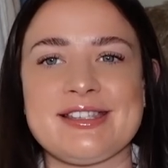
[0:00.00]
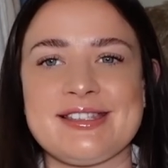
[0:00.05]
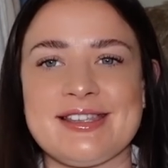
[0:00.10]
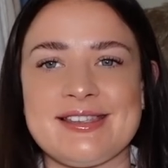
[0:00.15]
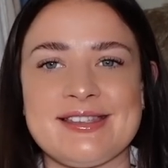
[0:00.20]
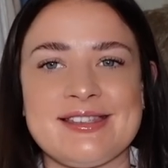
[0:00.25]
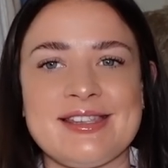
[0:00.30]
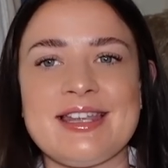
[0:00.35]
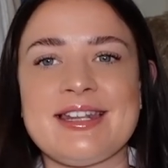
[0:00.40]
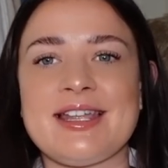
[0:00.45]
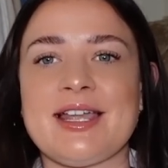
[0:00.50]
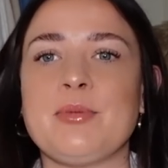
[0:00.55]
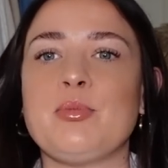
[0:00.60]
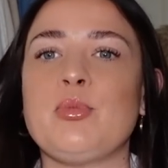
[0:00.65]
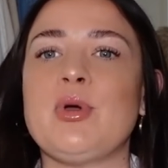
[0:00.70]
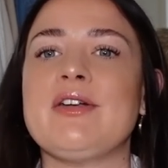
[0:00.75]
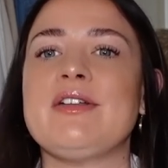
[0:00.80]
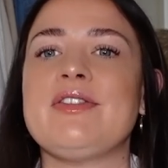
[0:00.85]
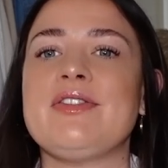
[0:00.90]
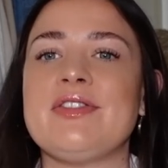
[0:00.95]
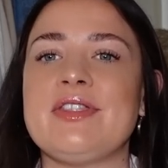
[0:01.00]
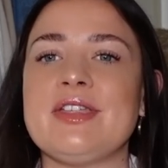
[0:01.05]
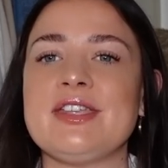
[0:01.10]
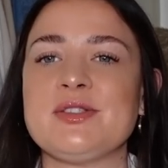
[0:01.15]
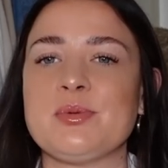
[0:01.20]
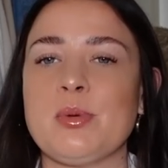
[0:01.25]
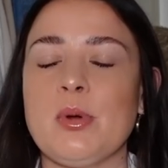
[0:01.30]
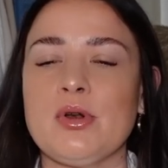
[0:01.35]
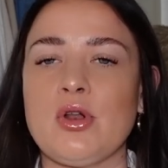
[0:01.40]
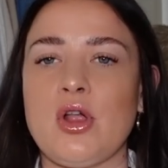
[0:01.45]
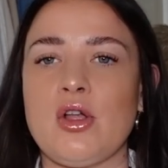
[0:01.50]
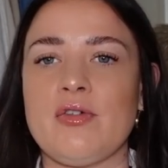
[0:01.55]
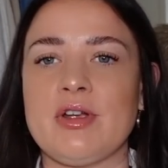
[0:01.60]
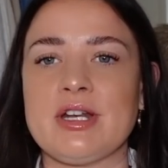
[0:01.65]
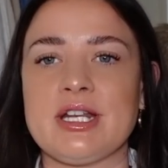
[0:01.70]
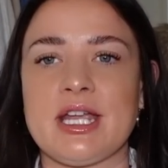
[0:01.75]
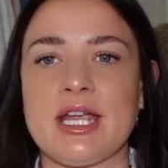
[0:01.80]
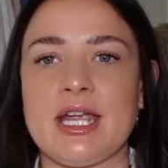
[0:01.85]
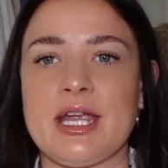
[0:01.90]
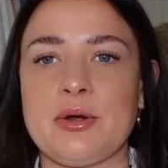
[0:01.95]
As I said, I'm wearing this one
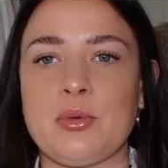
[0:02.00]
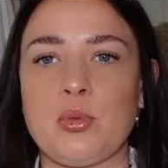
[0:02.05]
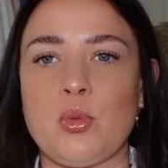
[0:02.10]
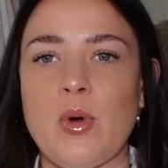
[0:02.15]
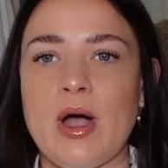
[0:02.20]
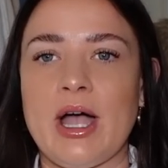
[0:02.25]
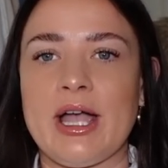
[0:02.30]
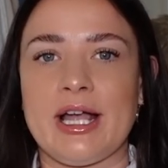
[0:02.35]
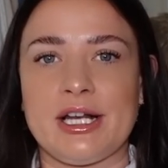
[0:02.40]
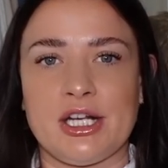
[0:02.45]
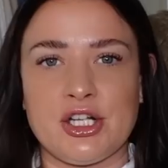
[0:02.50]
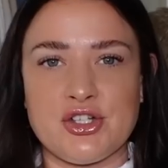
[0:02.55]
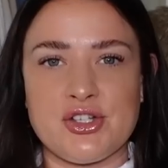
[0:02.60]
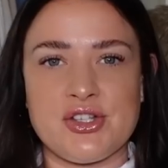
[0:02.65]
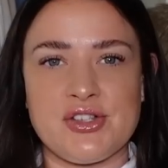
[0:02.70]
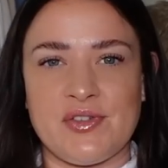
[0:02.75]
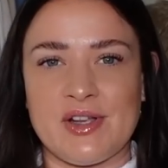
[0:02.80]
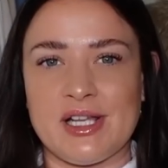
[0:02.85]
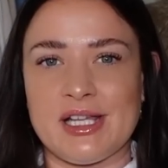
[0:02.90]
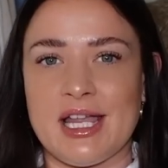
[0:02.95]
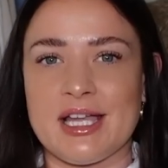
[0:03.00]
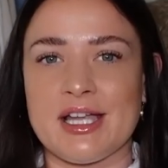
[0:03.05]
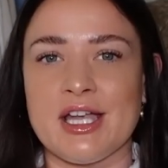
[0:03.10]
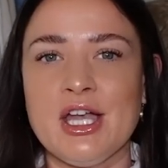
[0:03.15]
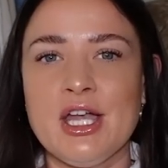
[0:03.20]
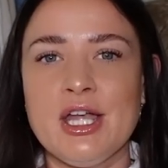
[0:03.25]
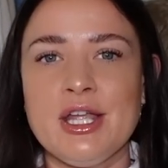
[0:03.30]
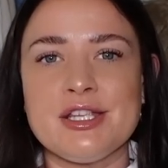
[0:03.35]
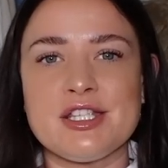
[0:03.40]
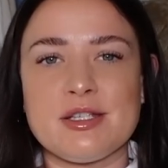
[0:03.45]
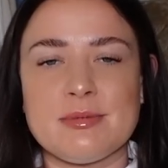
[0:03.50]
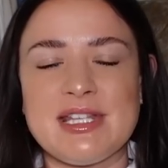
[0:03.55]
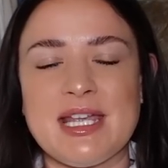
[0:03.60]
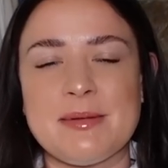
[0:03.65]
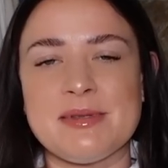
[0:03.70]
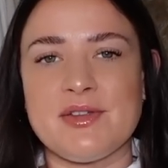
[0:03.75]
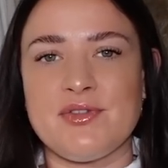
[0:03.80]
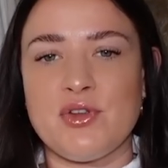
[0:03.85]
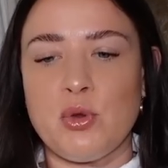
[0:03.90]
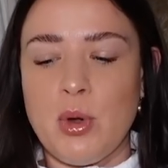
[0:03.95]
already in white, and I just feel like
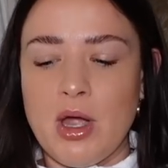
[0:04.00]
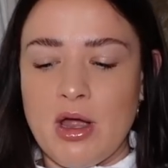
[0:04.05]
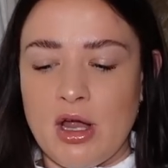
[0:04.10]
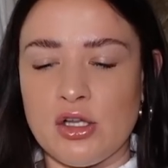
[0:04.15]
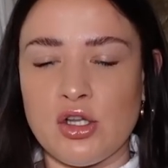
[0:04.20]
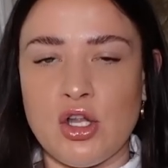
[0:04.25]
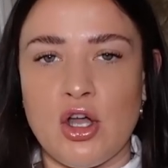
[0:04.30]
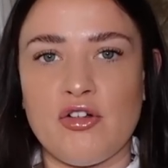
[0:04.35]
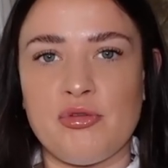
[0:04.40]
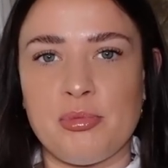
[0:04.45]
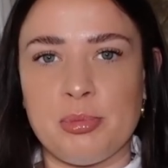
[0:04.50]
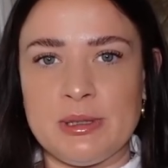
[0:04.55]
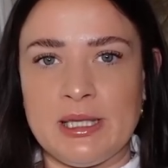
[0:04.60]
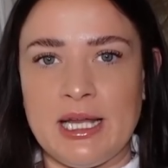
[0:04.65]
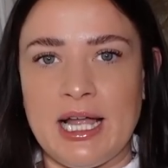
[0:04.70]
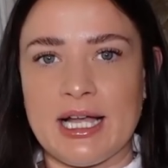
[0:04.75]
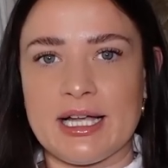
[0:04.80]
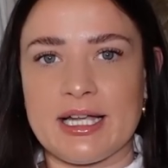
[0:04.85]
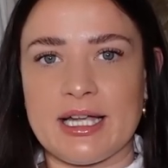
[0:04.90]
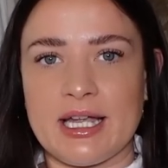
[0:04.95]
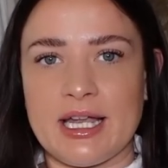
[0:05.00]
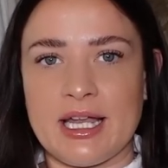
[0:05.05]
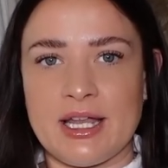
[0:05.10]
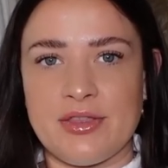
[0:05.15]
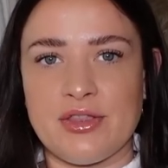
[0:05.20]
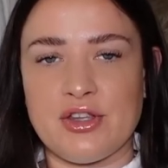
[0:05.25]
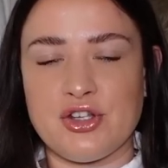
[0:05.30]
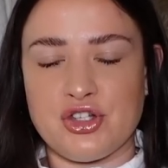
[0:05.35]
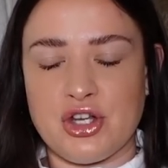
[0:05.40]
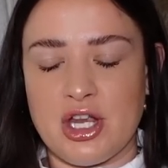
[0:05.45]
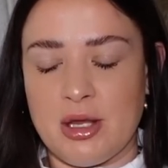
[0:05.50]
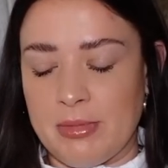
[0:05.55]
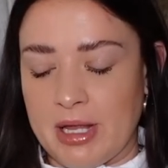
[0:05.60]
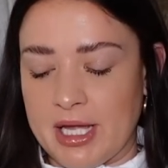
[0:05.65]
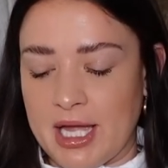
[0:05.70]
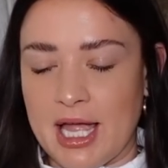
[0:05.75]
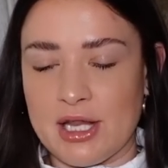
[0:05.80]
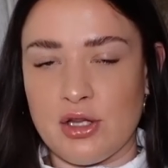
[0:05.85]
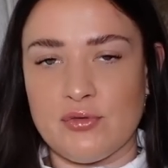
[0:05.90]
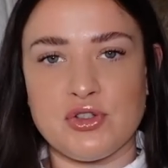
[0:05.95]
sometimes if you wear a lot of black in the gym,
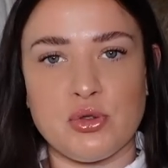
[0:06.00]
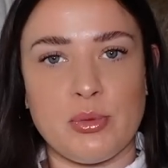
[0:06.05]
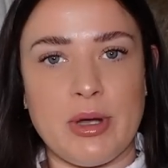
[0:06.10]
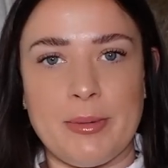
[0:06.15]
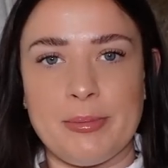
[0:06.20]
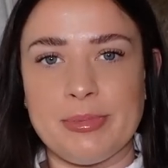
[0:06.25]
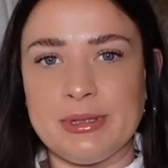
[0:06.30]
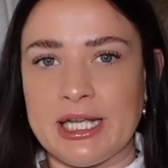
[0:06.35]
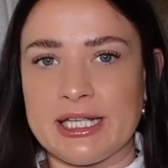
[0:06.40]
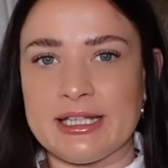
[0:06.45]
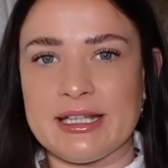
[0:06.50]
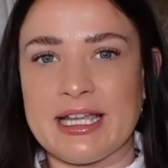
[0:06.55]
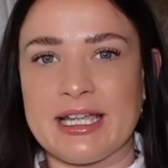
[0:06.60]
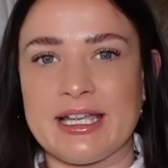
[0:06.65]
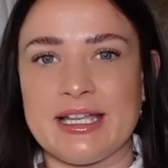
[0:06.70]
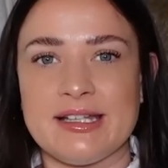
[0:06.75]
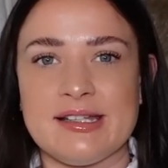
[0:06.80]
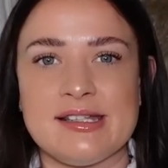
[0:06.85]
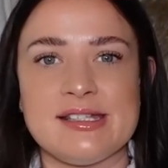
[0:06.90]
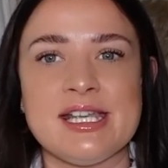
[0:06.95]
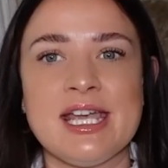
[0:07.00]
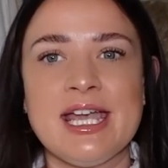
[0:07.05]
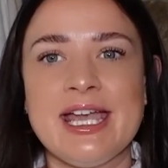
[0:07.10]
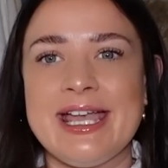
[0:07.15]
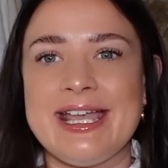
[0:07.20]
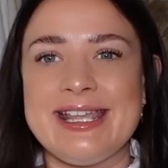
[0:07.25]
like I love to wear black leggings,